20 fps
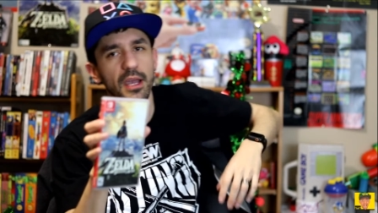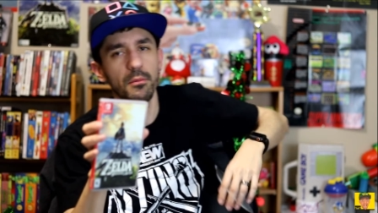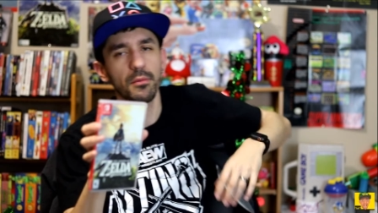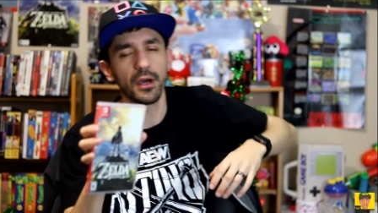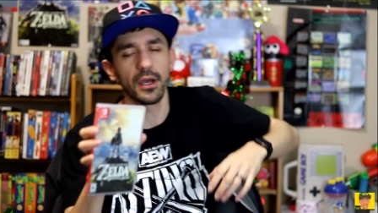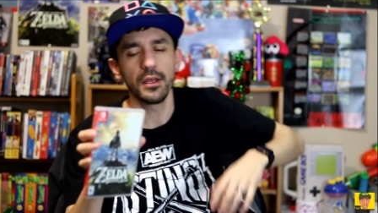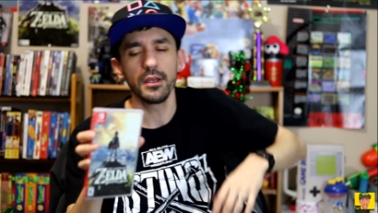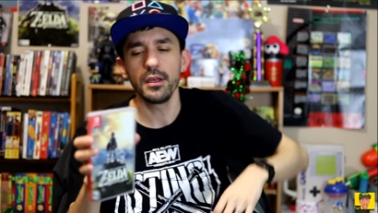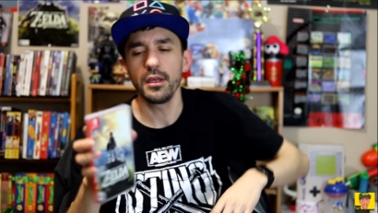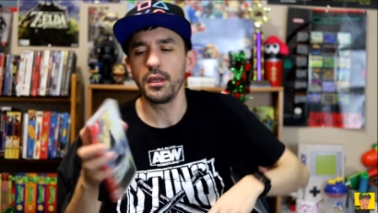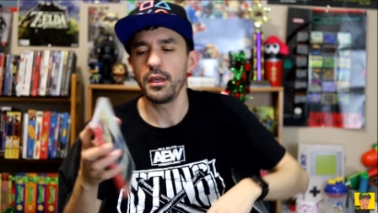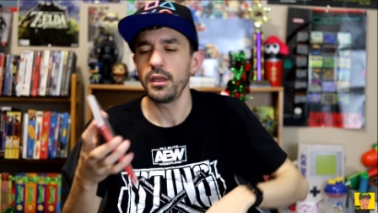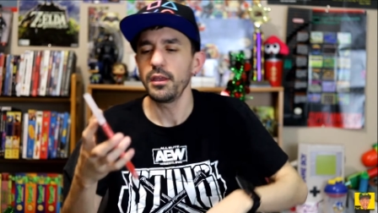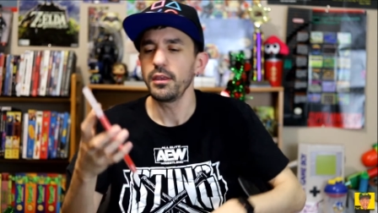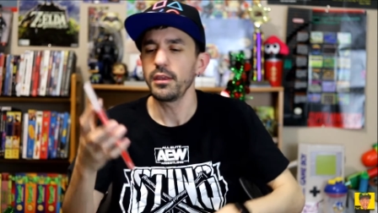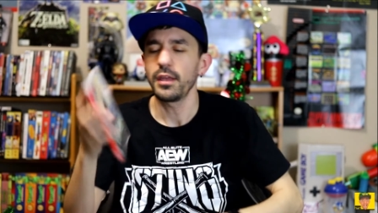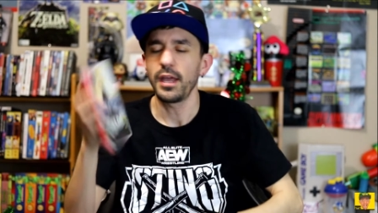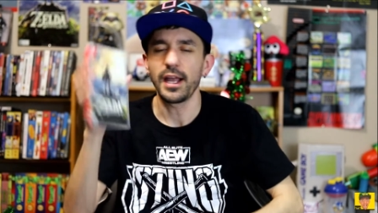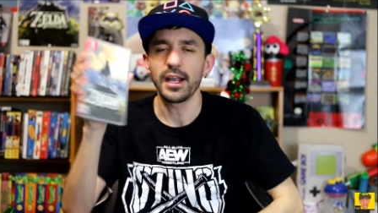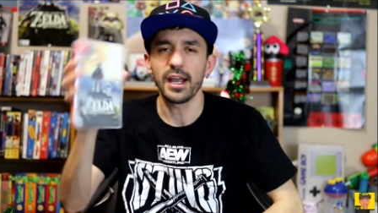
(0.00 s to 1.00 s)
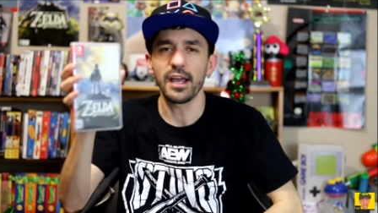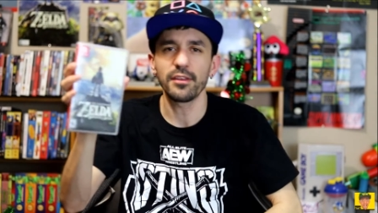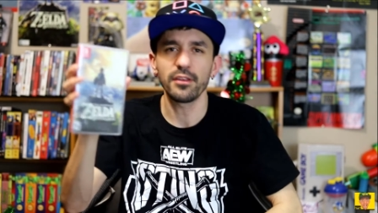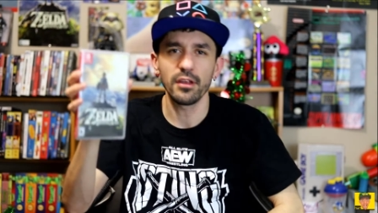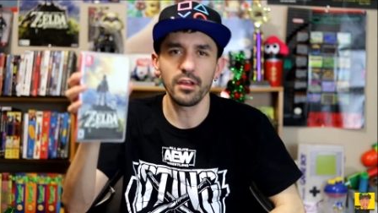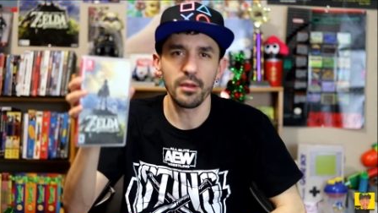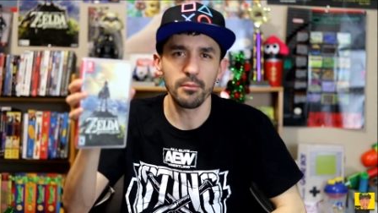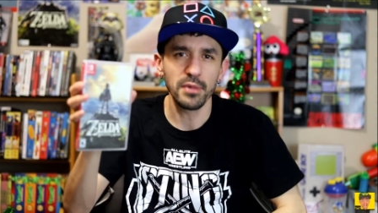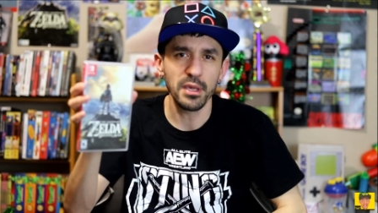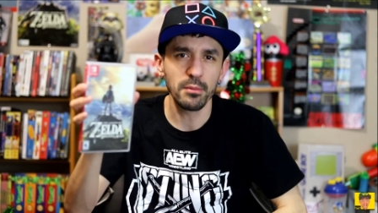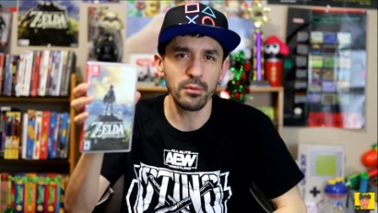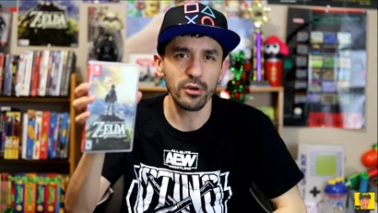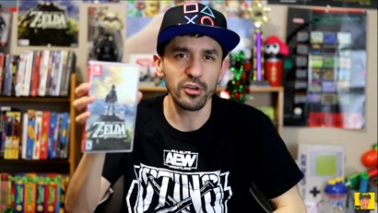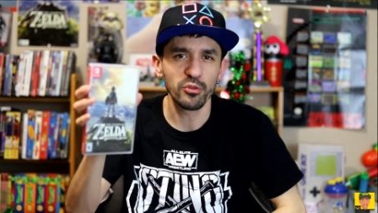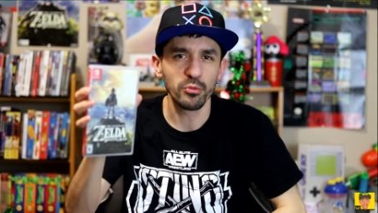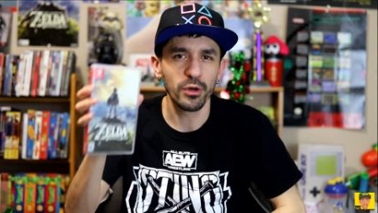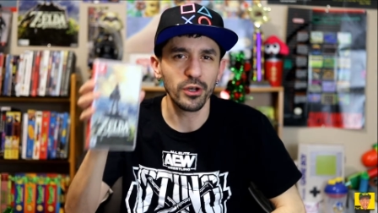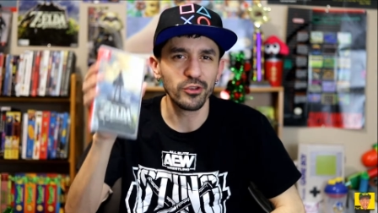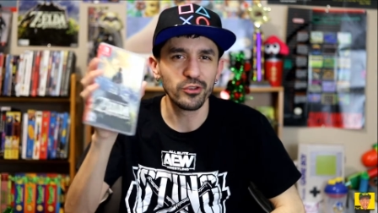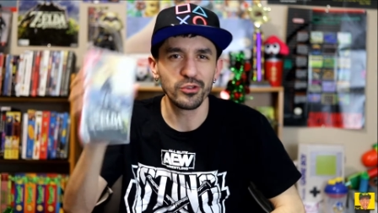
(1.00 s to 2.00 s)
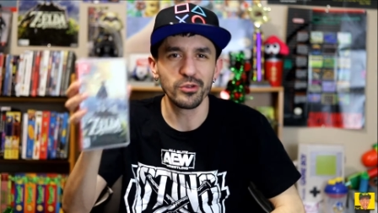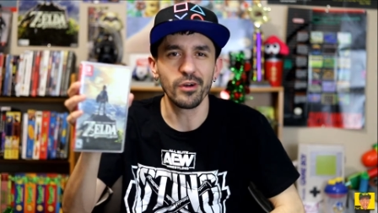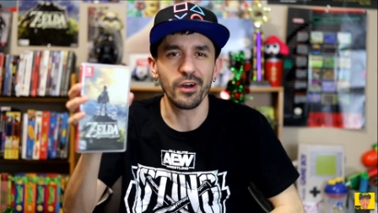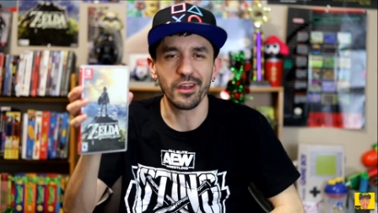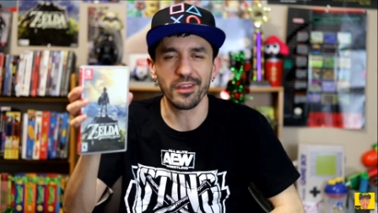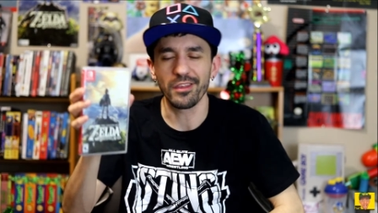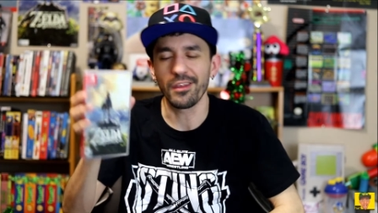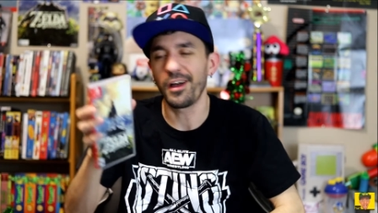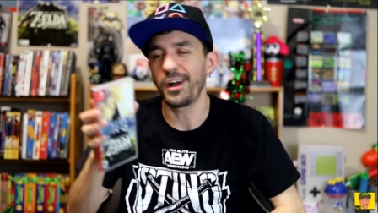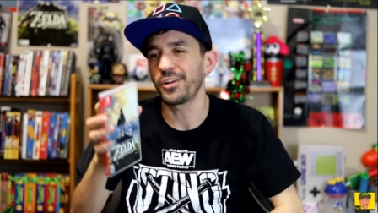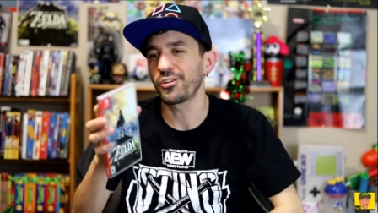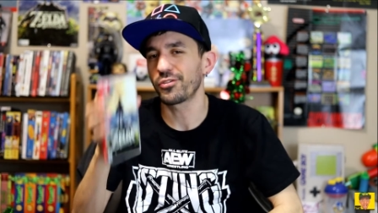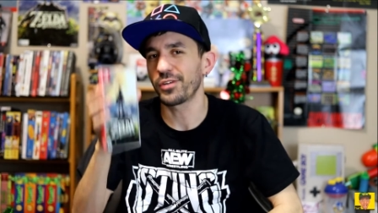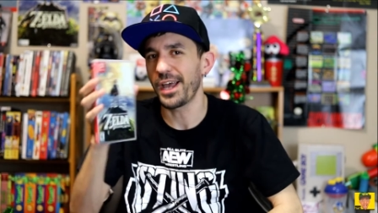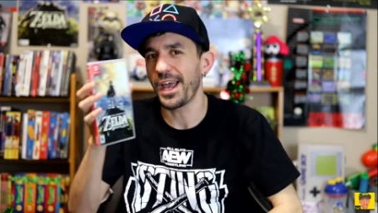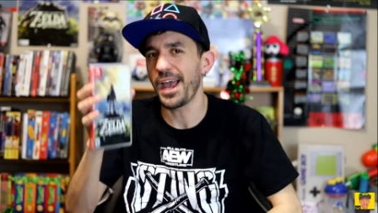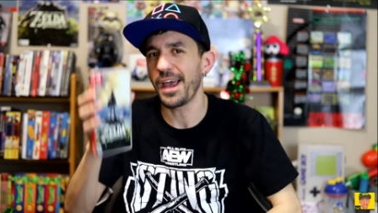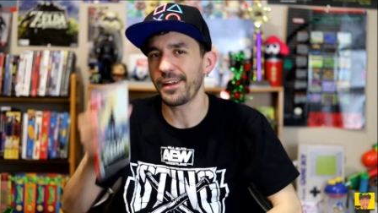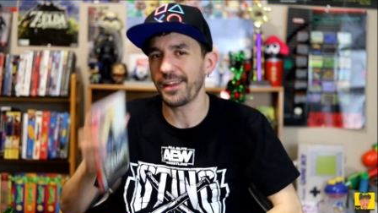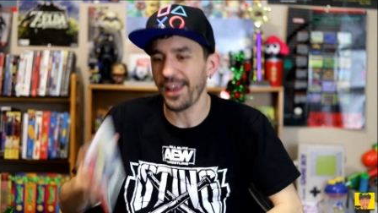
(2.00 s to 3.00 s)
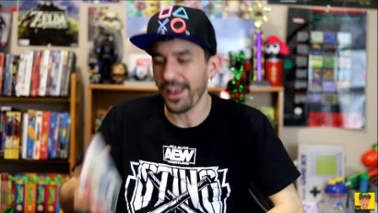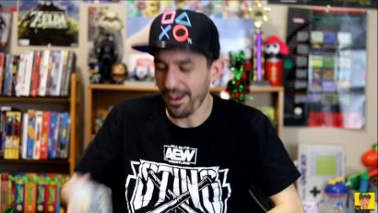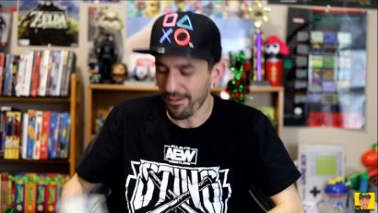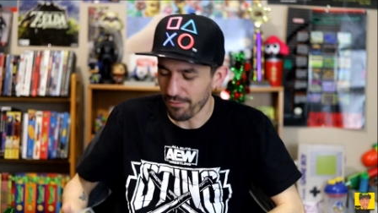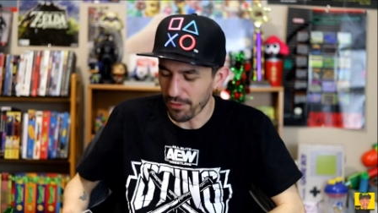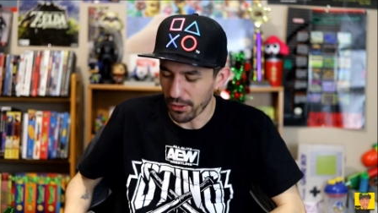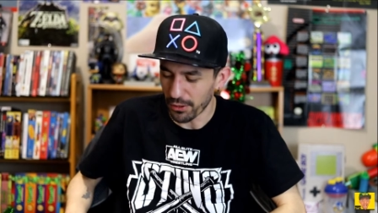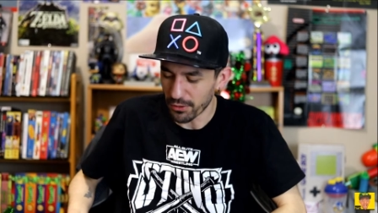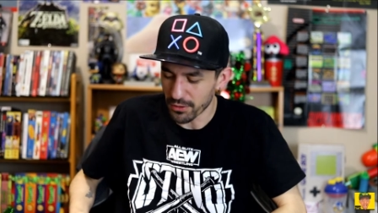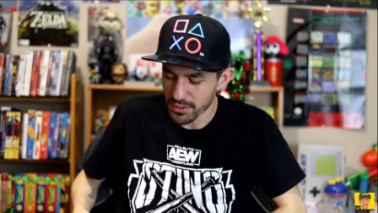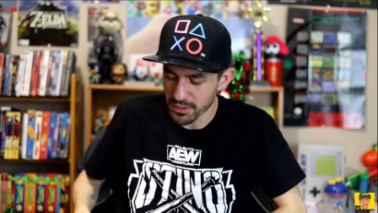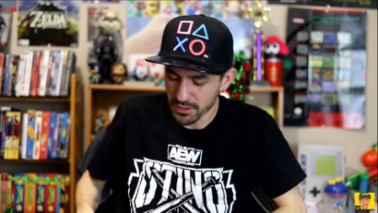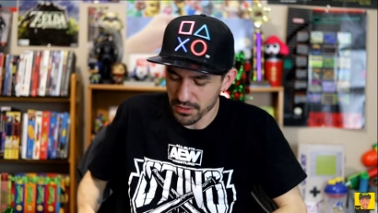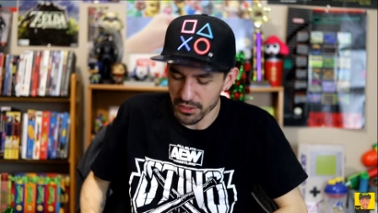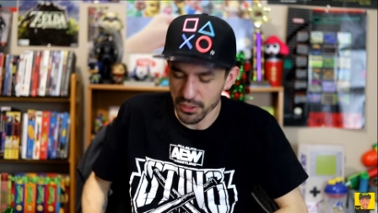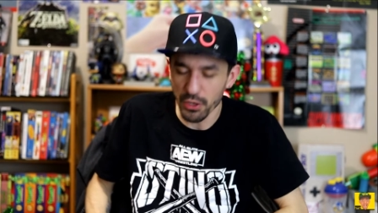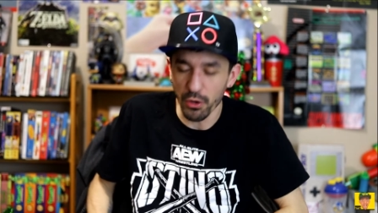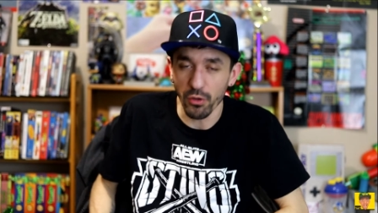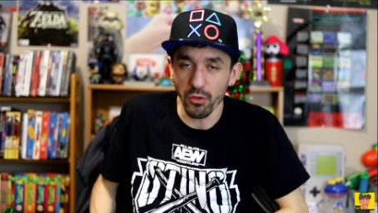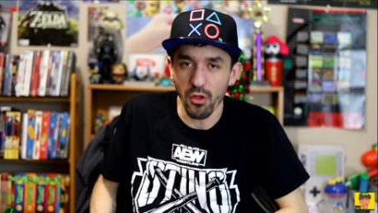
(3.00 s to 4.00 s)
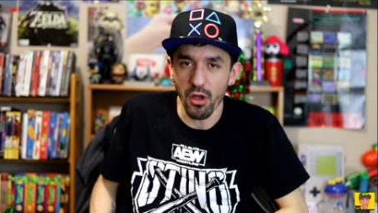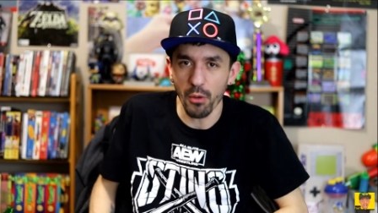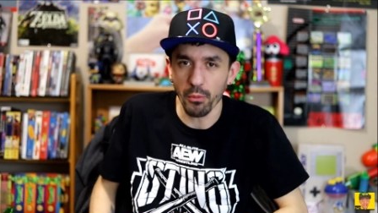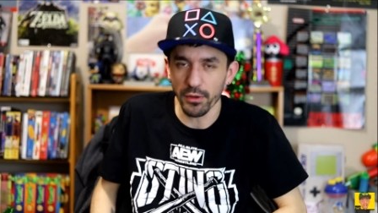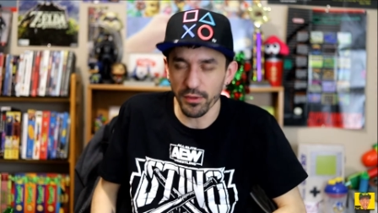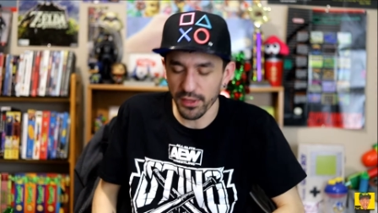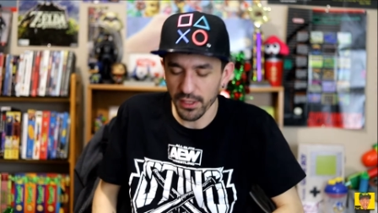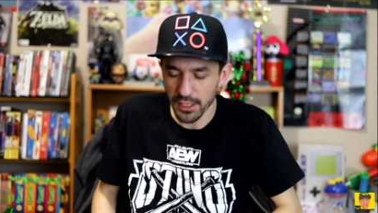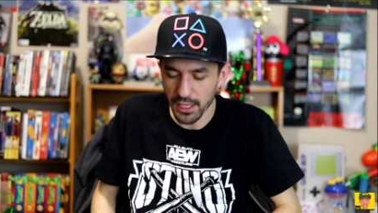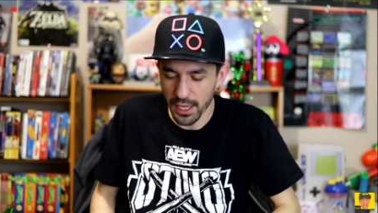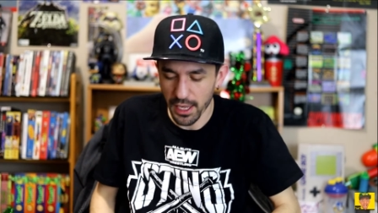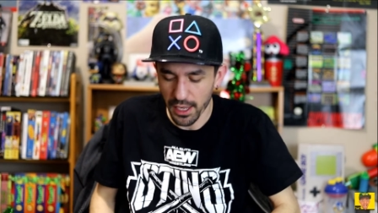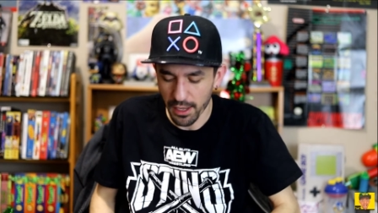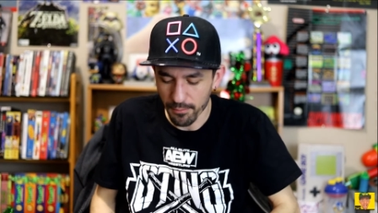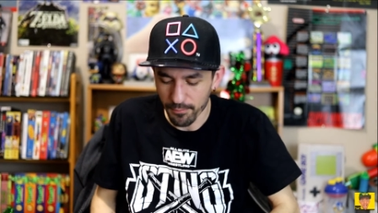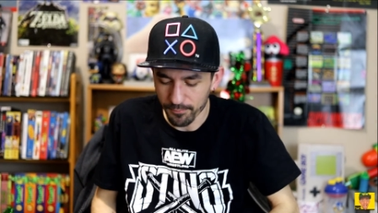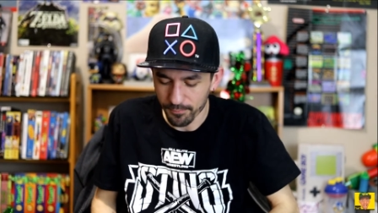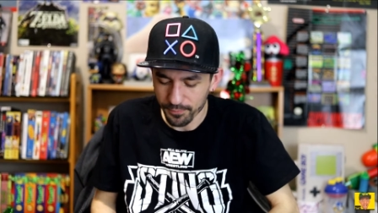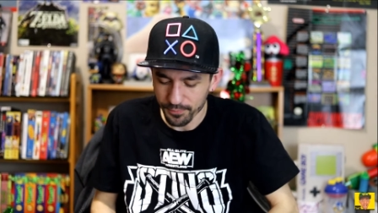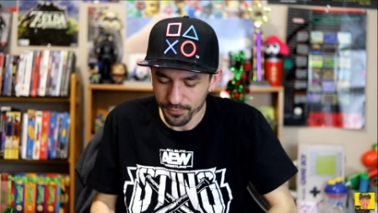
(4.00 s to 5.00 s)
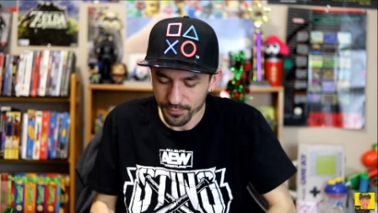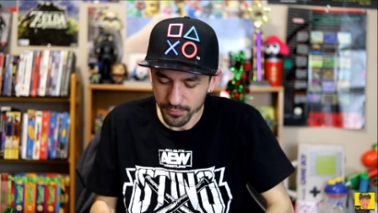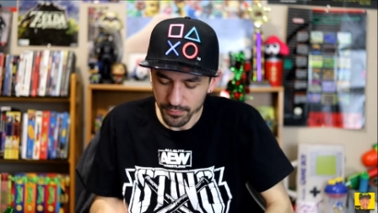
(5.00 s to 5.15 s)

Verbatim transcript: way, but I got the Amiibo as well too on launch. So I had to have those to go along with the game.